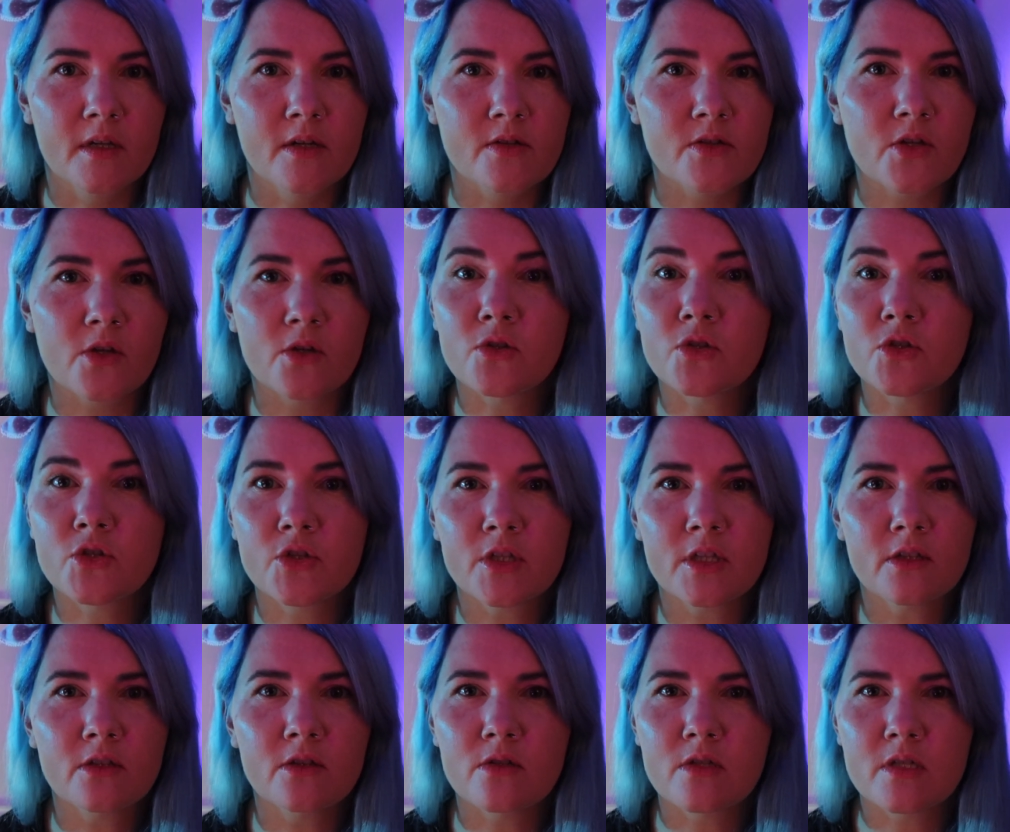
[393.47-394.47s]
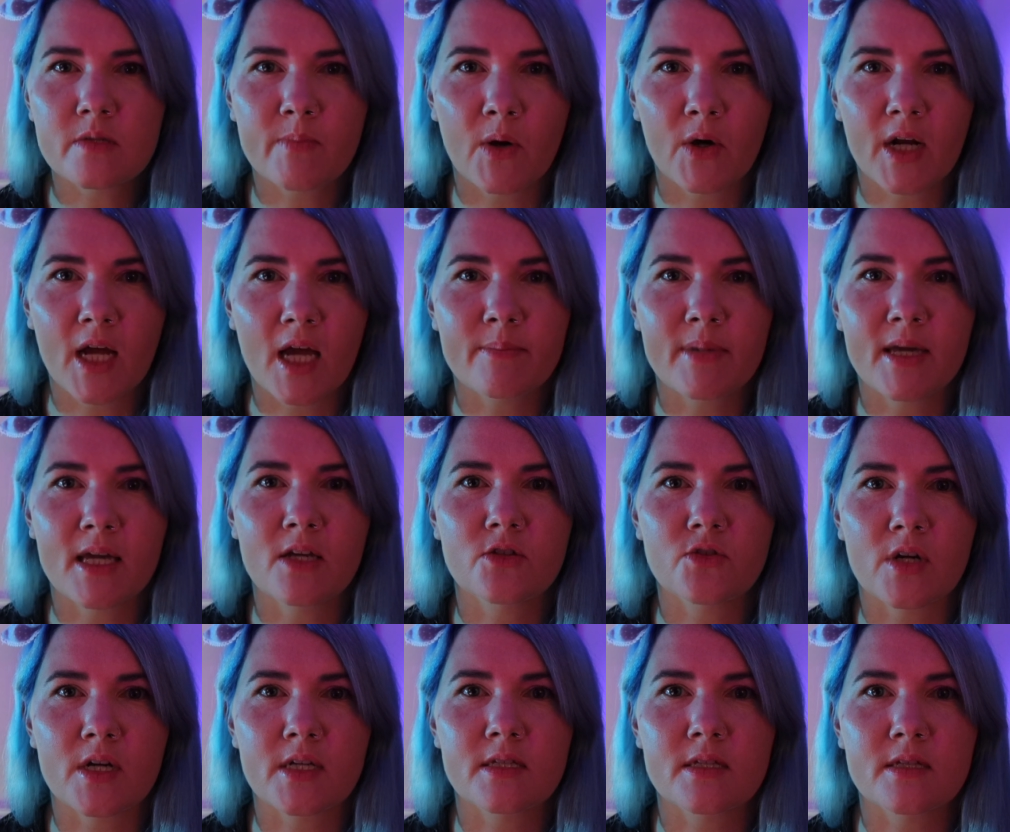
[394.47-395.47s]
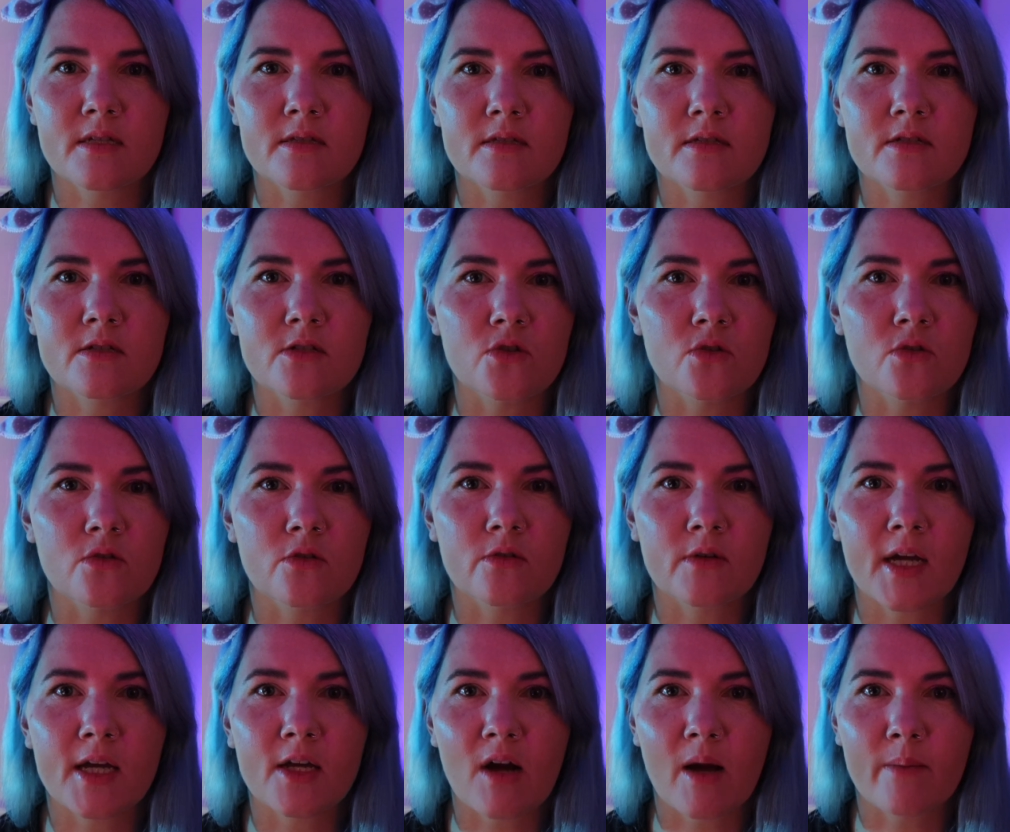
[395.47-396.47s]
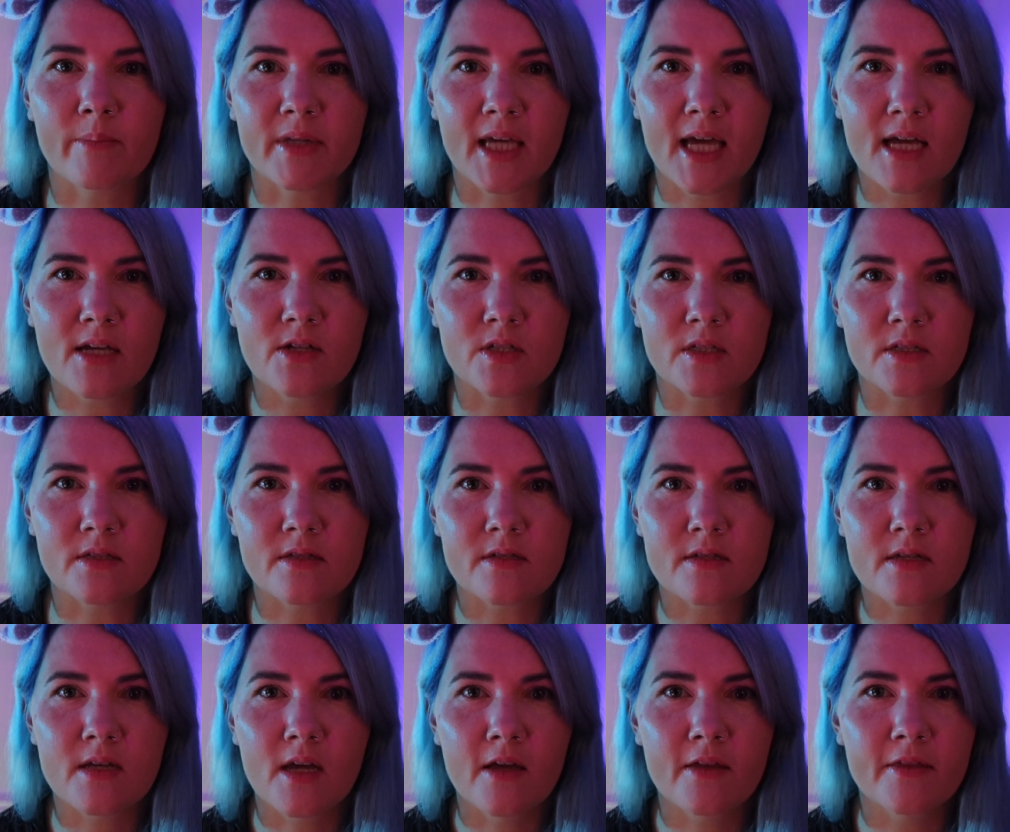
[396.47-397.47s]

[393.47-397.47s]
So you shouldn't use pod IP addresses to create your applications.